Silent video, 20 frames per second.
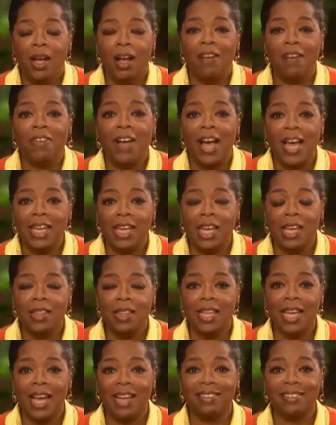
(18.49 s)
of hiking
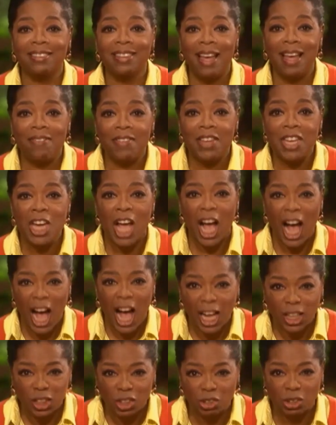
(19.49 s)
the
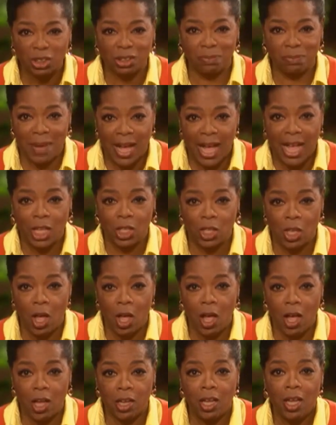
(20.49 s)
1,100 mile
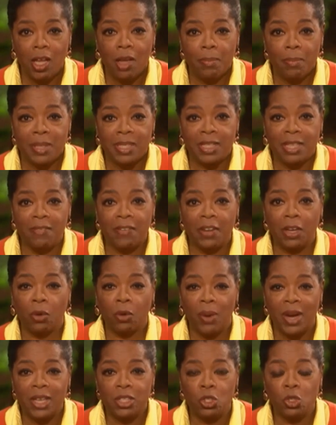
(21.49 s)
long Pacific
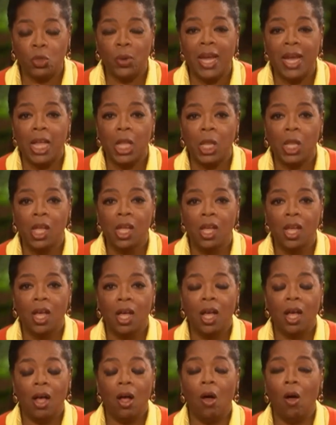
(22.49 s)
Crest Trail
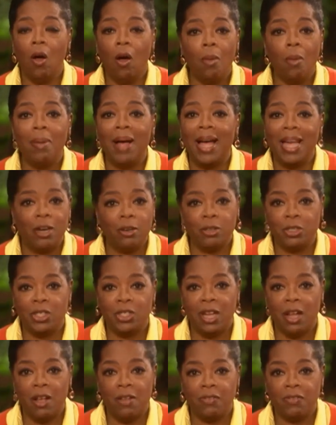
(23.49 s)
all by
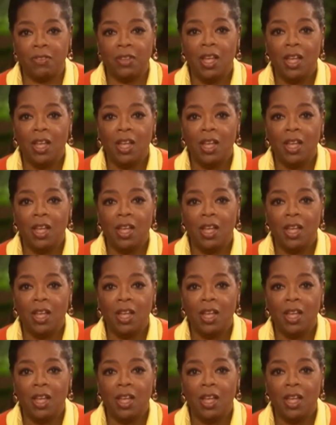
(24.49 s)
herself.